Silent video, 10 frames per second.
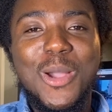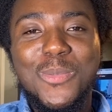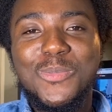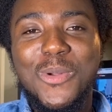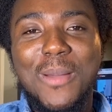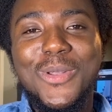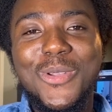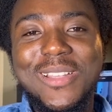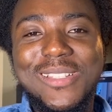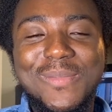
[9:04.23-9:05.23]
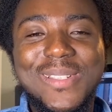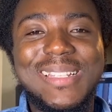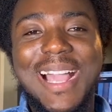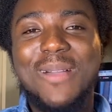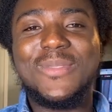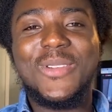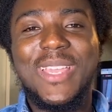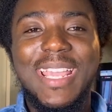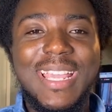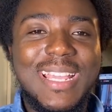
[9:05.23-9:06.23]
are probably going to be scammed,
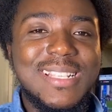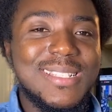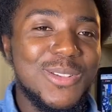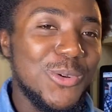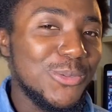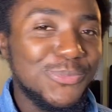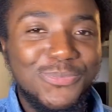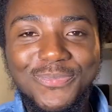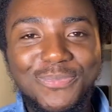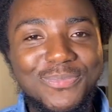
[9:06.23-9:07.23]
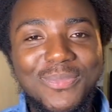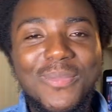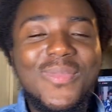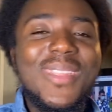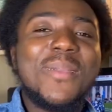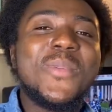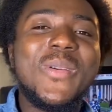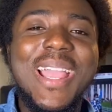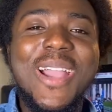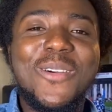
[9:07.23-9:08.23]
okay? So
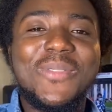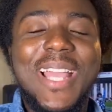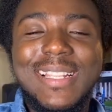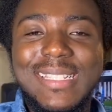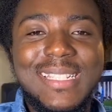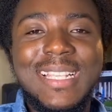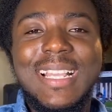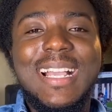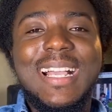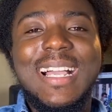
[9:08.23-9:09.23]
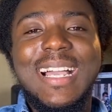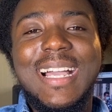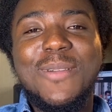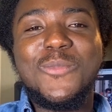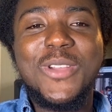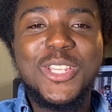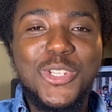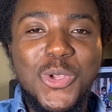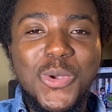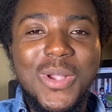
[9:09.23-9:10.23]
beware of that when
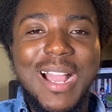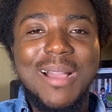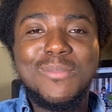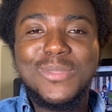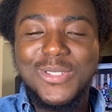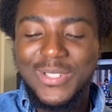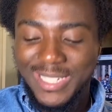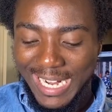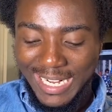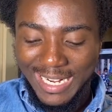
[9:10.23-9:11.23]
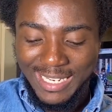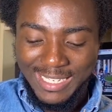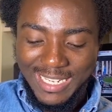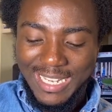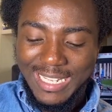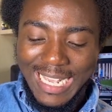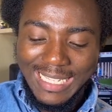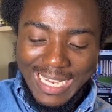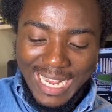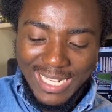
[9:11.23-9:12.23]
you come to China. And
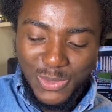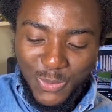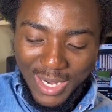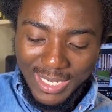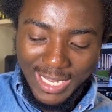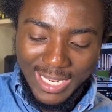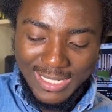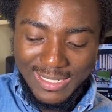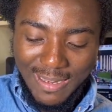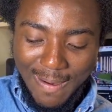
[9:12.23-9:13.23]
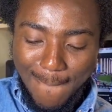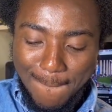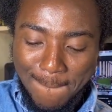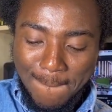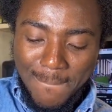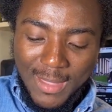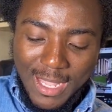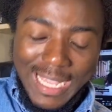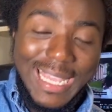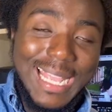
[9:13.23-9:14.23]
the next one is
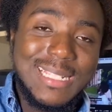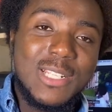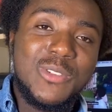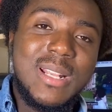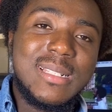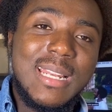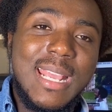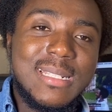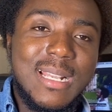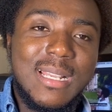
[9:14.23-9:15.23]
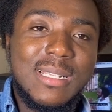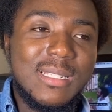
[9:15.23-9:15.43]
get a translator.